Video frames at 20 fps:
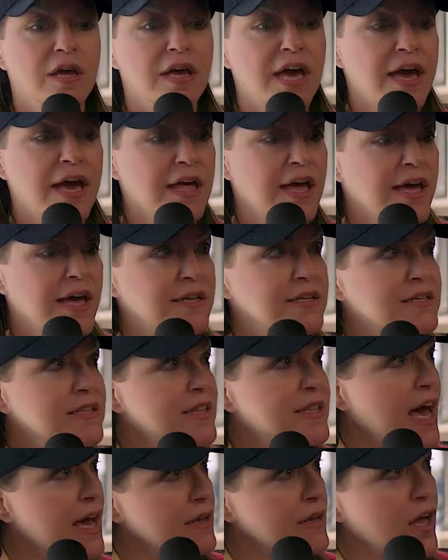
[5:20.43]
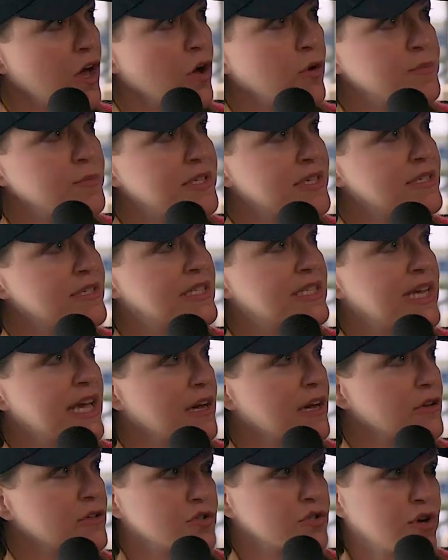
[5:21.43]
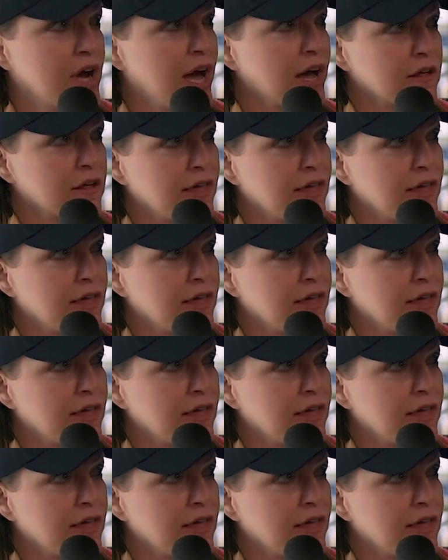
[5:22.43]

and that helps us stay on track.